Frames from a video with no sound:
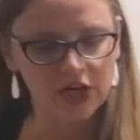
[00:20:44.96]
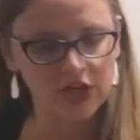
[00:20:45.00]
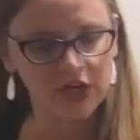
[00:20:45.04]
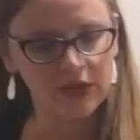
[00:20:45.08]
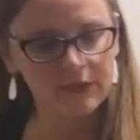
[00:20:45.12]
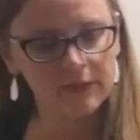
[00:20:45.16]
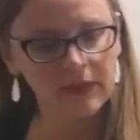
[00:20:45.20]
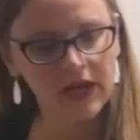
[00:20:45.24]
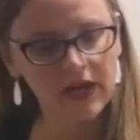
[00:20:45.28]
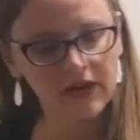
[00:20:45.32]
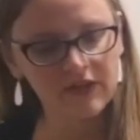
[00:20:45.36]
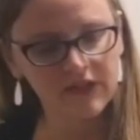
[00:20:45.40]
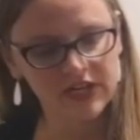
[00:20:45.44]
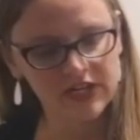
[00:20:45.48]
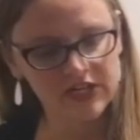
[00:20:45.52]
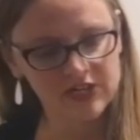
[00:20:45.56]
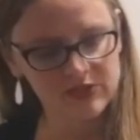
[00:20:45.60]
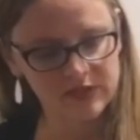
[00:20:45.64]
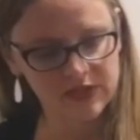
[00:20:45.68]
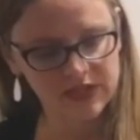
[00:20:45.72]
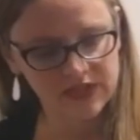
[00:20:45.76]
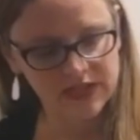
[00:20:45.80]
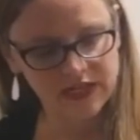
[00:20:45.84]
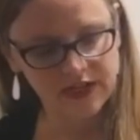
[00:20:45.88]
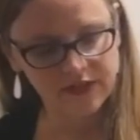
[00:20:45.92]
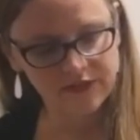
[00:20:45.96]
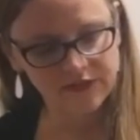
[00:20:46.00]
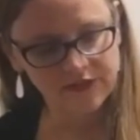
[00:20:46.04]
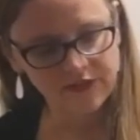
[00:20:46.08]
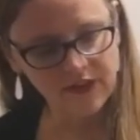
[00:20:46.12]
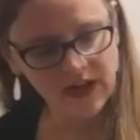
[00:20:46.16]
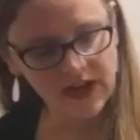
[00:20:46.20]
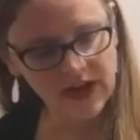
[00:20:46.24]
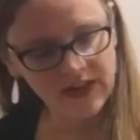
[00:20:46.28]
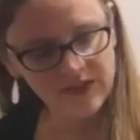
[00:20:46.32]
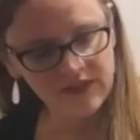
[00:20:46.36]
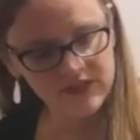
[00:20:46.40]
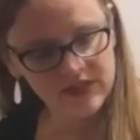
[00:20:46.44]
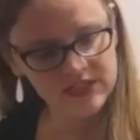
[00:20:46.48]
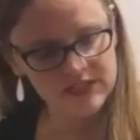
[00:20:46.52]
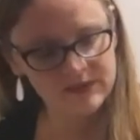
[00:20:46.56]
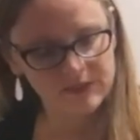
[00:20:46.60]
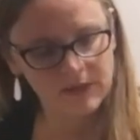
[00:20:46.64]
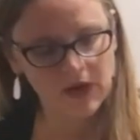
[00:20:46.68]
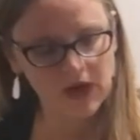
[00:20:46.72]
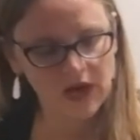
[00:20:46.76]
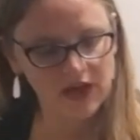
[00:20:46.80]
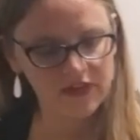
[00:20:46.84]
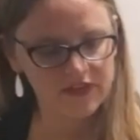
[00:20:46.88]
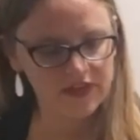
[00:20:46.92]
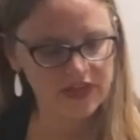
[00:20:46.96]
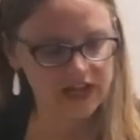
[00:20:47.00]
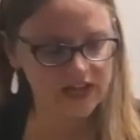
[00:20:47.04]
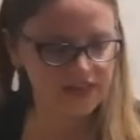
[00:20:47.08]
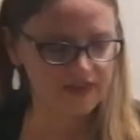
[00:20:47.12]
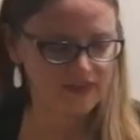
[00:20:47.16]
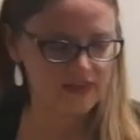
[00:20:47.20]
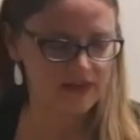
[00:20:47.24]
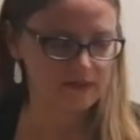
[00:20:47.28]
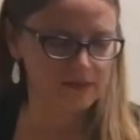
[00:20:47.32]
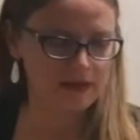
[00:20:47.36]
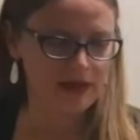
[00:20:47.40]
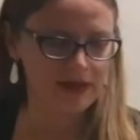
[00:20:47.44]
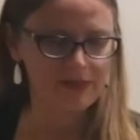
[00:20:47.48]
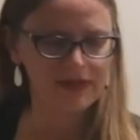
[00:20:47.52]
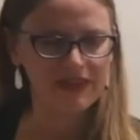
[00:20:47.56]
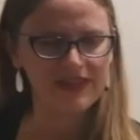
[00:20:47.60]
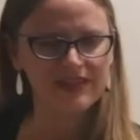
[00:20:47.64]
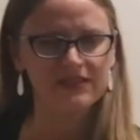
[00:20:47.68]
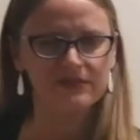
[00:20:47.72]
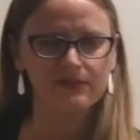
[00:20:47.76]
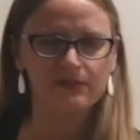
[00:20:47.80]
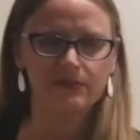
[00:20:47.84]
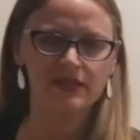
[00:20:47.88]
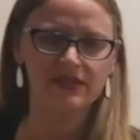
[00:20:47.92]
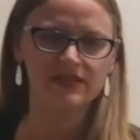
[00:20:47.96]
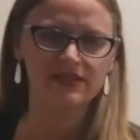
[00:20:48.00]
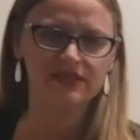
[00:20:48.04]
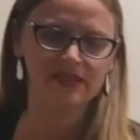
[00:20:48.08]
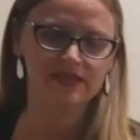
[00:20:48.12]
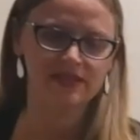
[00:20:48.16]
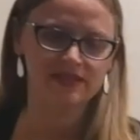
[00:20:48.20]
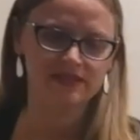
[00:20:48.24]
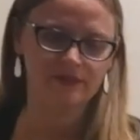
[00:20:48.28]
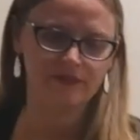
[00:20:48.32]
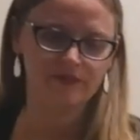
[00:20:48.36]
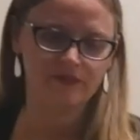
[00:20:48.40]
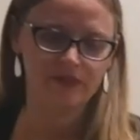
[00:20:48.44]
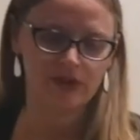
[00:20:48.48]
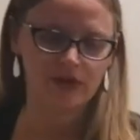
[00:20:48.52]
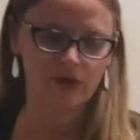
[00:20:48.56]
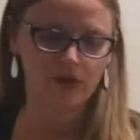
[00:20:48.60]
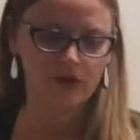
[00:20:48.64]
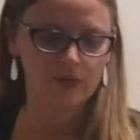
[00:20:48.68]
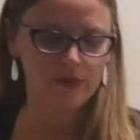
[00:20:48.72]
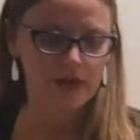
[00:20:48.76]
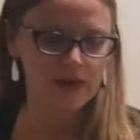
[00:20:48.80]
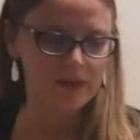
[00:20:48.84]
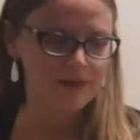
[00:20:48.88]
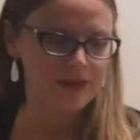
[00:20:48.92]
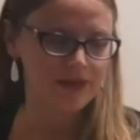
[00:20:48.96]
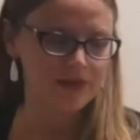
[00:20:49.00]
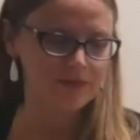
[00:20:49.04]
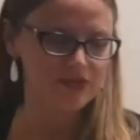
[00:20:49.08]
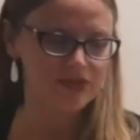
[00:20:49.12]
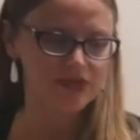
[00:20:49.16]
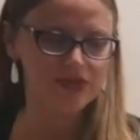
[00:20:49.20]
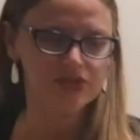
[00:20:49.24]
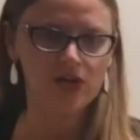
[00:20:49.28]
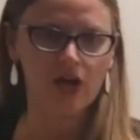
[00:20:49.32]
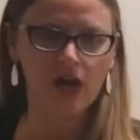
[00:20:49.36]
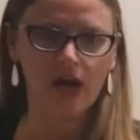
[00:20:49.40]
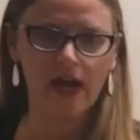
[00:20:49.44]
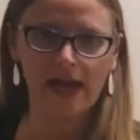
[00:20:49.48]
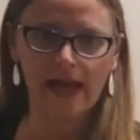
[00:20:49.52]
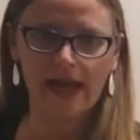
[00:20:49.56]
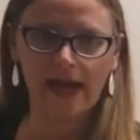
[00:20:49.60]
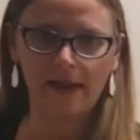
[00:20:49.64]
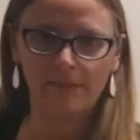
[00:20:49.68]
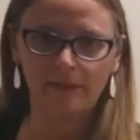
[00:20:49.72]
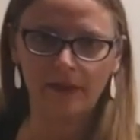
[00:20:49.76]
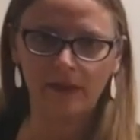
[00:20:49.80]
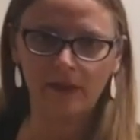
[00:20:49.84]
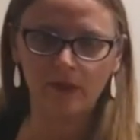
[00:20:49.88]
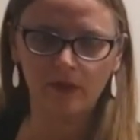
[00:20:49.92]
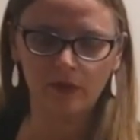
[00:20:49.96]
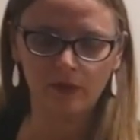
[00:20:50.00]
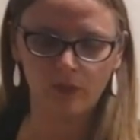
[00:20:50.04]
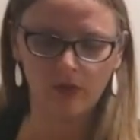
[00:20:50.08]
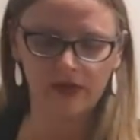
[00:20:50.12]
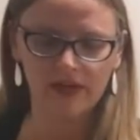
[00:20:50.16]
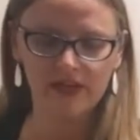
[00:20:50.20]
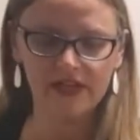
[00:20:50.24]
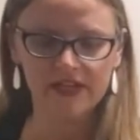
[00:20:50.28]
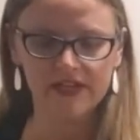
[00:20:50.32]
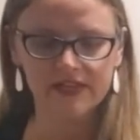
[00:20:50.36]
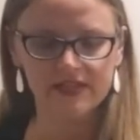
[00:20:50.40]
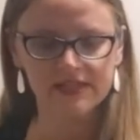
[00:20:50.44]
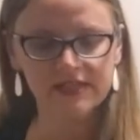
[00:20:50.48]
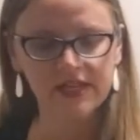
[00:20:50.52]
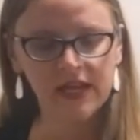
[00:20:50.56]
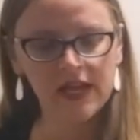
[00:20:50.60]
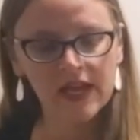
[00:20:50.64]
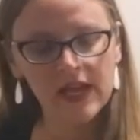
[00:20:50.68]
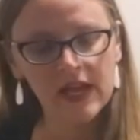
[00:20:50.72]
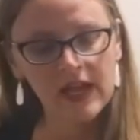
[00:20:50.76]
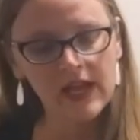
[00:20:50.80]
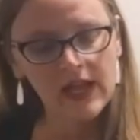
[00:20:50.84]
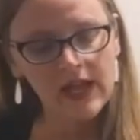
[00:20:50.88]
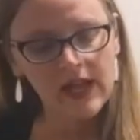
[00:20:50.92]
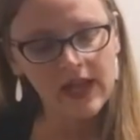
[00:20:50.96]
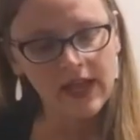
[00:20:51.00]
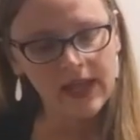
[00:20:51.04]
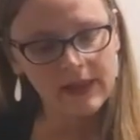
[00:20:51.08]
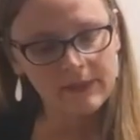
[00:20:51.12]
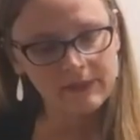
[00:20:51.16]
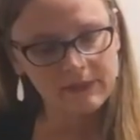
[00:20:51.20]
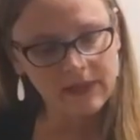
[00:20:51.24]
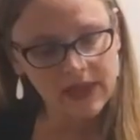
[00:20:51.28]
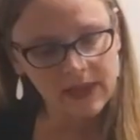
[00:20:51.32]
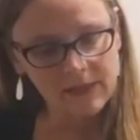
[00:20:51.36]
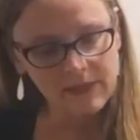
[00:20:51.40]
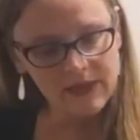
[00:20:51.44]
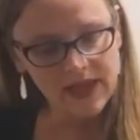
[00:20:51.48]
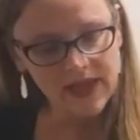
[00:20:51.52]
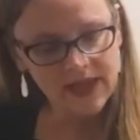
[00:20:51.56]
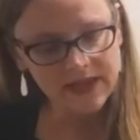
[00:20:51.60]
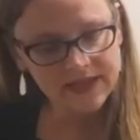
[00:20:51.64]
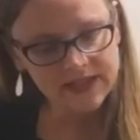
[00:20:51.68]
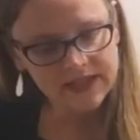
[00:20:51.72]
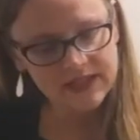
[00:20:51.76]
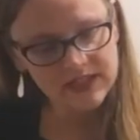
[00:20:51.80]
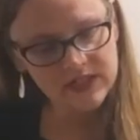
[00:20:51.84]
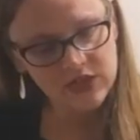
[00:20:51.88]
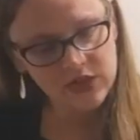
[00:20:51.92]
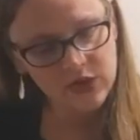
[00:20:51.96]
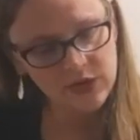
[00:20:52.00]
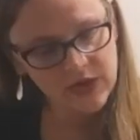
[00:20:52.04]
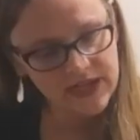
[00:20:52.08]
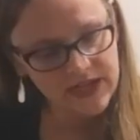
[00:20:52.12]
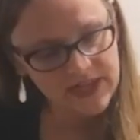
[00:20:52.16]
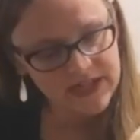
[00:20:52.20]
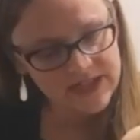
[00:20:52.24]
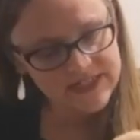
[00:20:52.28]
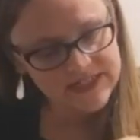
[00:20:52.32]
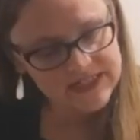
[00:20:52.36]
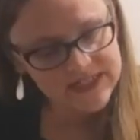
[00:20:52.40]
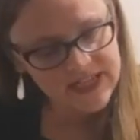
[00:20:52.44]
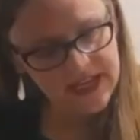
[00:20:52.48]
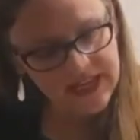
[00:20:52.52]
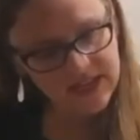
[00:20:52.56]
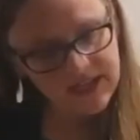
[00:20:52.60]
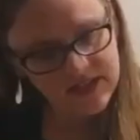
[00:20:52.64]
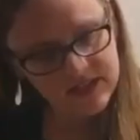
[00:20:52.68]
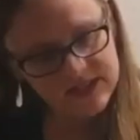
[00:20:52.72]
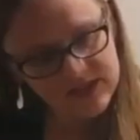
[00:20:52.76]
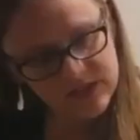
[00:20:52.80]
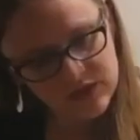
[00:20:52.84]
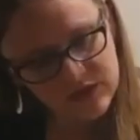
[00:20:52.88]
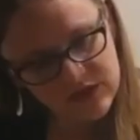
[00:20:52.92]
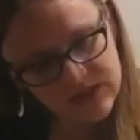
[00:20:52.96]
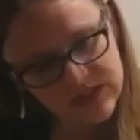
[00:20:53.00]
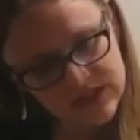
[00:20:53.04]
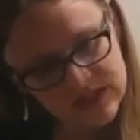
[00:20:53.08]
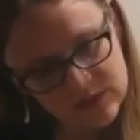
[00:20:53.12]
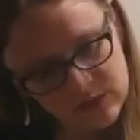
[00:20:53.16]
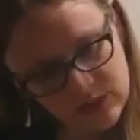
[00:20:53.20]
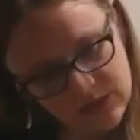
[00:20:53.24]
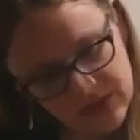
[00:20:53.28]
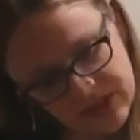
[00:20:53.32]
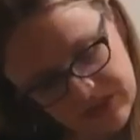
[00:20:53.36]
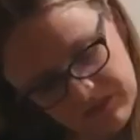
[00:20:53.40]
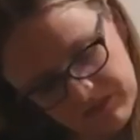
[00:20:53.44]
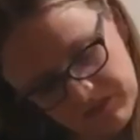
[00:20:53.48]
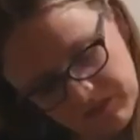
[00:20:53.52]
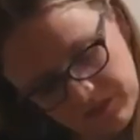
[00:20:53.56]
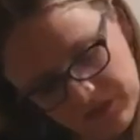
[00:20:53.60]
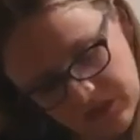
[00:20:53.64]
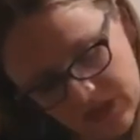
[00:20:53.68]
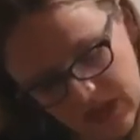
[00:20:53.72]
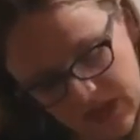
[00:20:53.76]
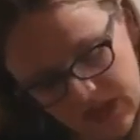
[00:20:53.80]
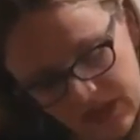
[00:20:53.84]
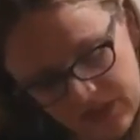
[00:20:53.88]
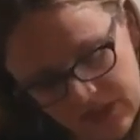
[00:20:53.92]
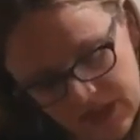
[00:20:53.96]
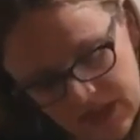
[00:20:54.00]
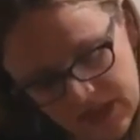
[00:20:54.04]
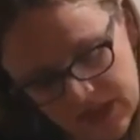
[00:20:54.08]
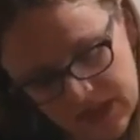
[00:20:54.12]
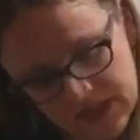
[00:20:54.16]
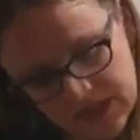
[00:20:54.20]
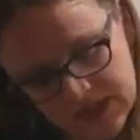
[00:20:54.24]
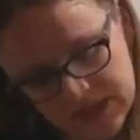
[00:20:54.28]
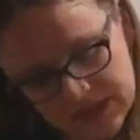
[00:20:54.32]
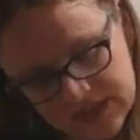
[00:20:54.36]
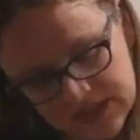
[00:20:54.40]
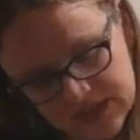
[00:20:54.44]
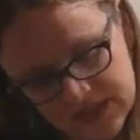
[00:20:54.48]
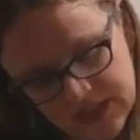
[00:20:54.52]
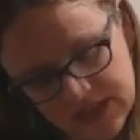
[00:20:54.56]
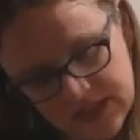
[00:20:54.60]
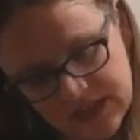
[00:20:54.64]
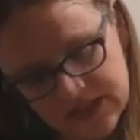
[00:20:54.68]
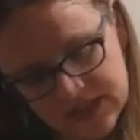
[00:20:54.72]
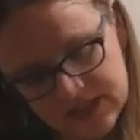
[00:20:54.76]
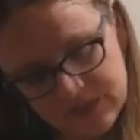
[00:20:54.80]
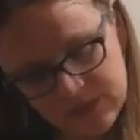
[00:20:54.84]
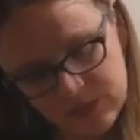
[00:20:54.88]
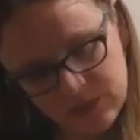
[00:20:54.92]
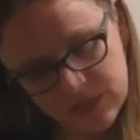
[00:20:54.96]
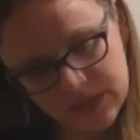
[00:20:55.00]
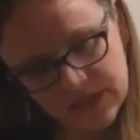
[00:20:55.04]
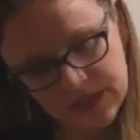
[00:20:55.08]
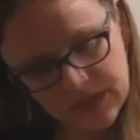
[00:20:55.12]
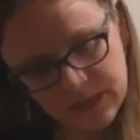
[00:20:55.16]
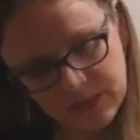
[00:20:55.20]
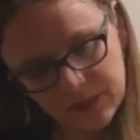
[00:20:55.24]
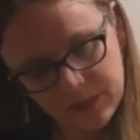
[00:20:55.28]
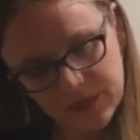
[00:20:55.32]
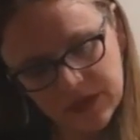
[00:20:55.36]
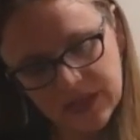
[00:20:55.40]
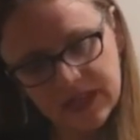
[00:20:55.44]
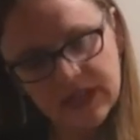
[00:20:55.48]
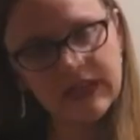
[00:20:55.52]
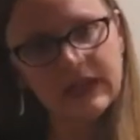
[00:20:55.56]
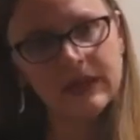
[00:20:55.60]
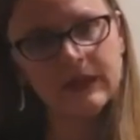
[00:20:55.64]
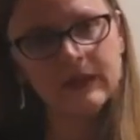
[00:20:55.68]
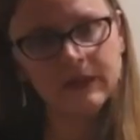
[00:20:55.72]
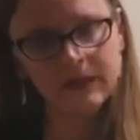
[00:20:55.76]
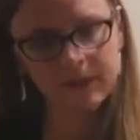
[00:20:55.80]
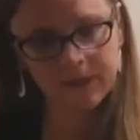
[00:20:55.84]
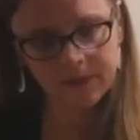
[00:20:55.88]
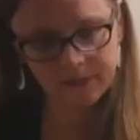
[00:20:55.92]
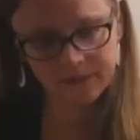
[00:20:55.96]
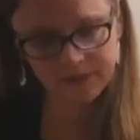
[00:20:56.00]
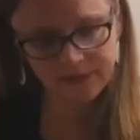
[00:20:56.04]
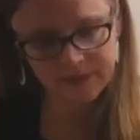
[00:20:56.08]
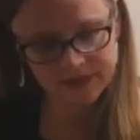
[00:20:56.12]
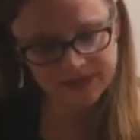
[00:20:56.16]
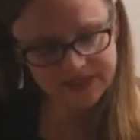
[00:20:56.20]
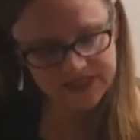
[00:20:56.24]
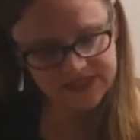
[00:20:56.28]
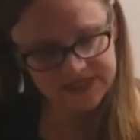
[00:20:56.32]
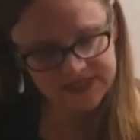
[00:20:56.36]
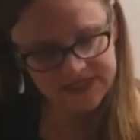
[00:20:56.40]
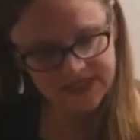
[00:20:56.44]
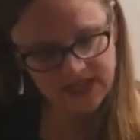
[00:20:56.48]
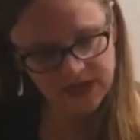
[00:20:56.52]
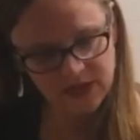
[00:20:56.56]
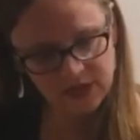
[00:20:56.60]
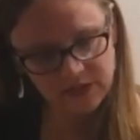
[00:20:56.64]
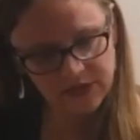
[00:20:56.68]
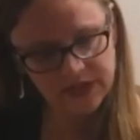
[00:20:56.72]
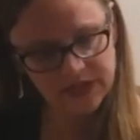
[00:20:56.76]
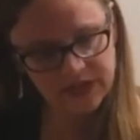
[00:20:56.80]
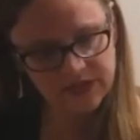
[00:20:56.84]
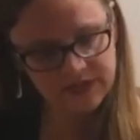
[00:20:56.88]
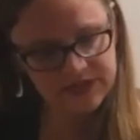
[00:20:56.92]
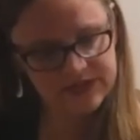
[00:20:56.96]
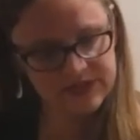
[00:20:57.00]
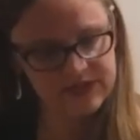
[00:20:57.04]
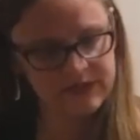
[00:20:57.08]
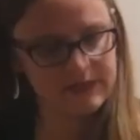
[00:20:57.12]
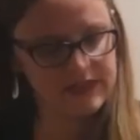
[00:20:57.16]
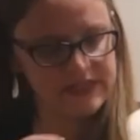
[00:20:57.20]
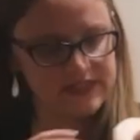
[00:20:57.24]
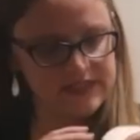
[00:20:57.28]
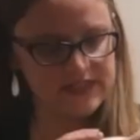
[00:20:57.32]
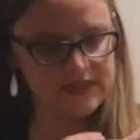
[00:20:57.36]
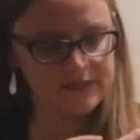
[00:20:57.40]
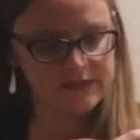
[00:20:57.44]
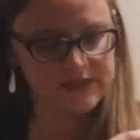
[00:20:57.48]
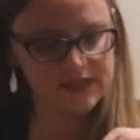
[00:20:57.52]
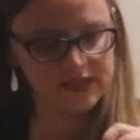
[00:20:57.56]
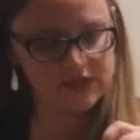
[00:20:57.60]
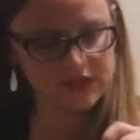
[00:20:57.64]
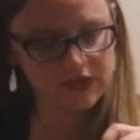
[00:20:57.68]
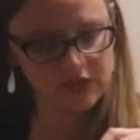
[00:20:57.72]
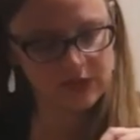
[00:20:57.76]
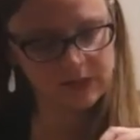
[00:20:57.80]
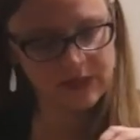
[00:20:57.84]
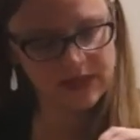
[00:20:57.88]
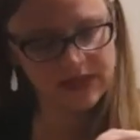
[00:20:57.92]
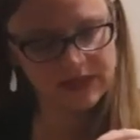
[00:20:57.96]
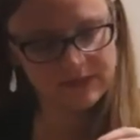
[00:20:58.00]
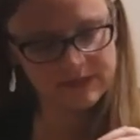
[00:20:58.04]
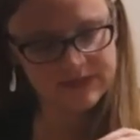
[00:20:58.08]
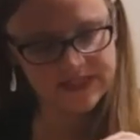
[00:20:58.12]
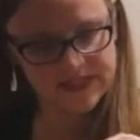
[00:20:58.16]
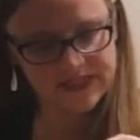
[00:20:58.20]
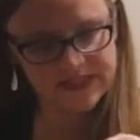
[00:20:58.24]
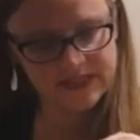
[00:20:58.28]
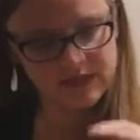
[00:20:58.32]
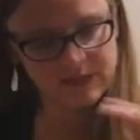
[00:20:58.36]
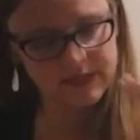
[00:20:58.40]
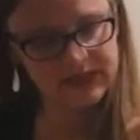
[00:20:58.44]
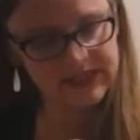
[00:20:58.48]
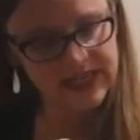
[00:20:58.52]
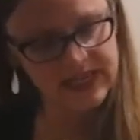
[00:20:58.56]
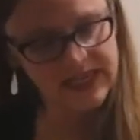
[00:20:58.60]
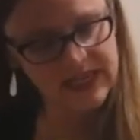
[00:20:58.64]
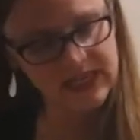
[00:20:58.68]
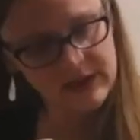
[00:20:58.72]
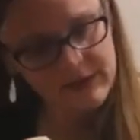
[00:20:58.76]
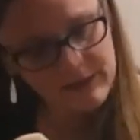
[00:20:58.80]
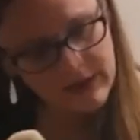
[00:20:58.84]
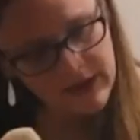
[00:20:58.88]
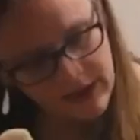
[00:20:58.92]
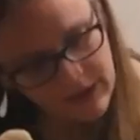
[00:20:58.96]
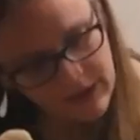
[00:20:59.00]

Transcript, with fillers: of turn my arrangement and I find the spot that I think maybe is missing something, or maybe I'm just not happy with what it is. And maybe I need to go ahead and take, so this one, I think he's, he's really pretty, but this side over here to me seems a little bit empty. So I'm gonna take him